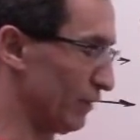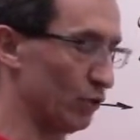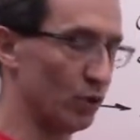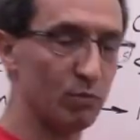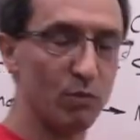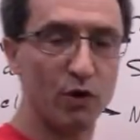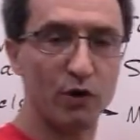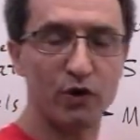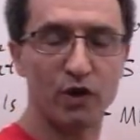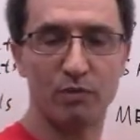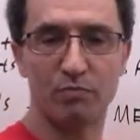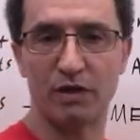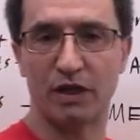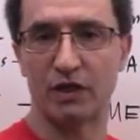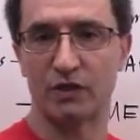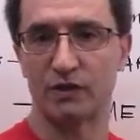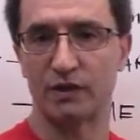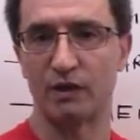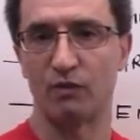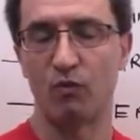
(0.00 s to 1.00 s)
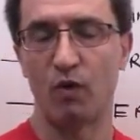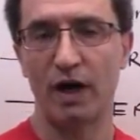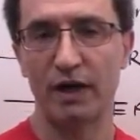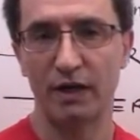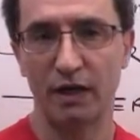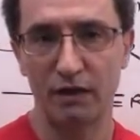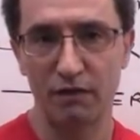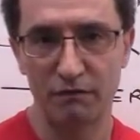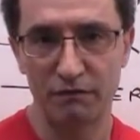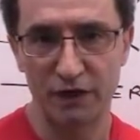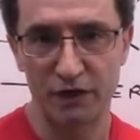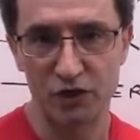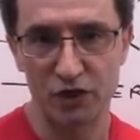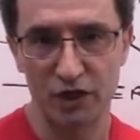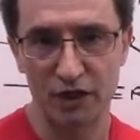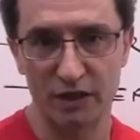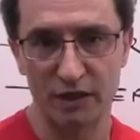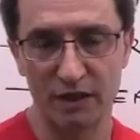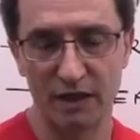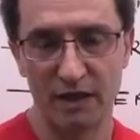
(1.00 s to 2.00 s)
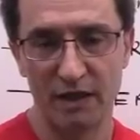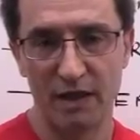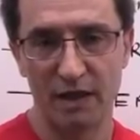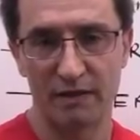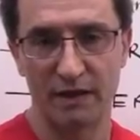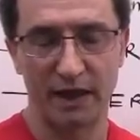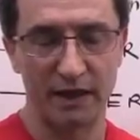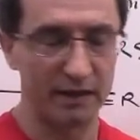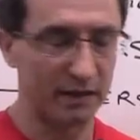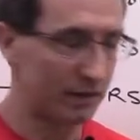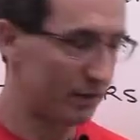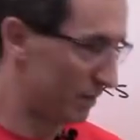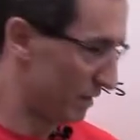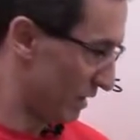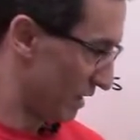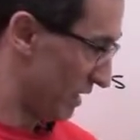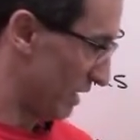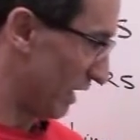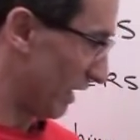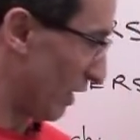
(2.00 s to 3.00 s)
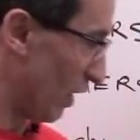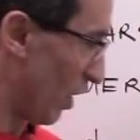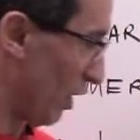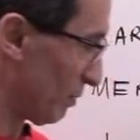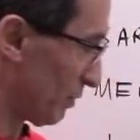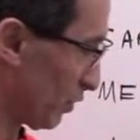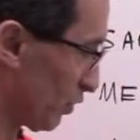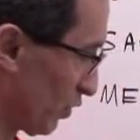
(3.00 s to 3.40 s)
pneumonia because of the viral infection. Then in up to